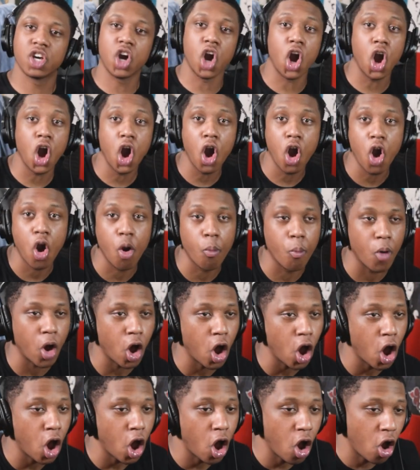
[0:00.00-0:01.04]
Come
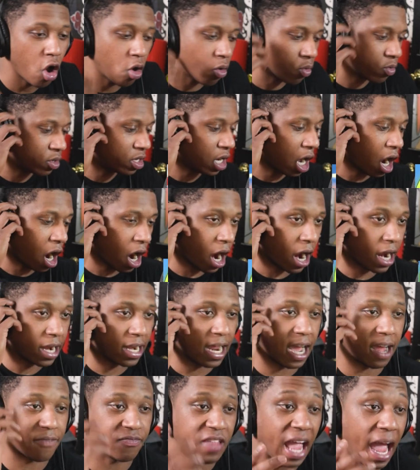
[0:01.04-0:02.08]
on. No, all right,
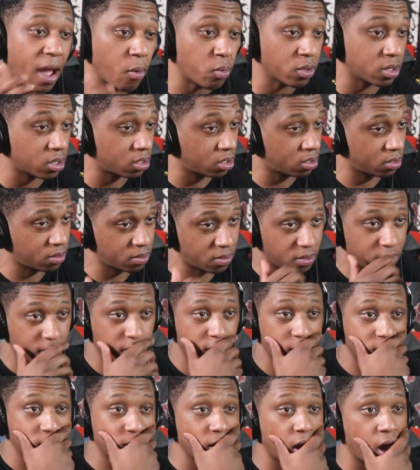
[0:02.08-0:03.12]
now that.
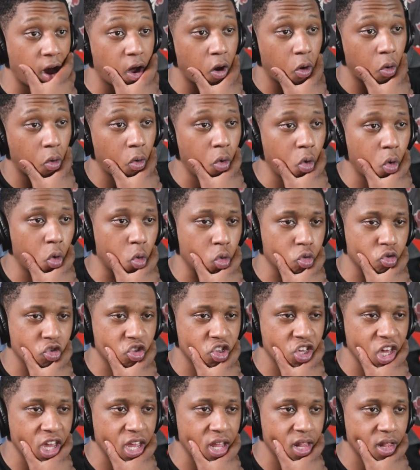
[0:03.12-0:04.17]
Yo, ooh,
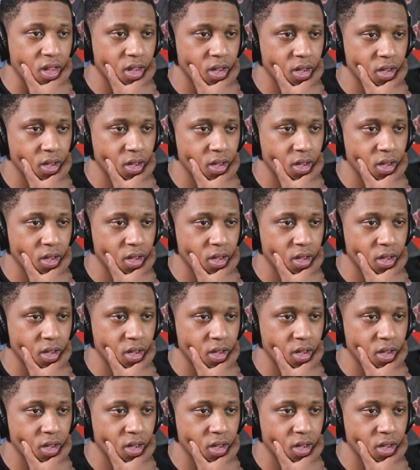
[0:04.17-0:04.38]
shit.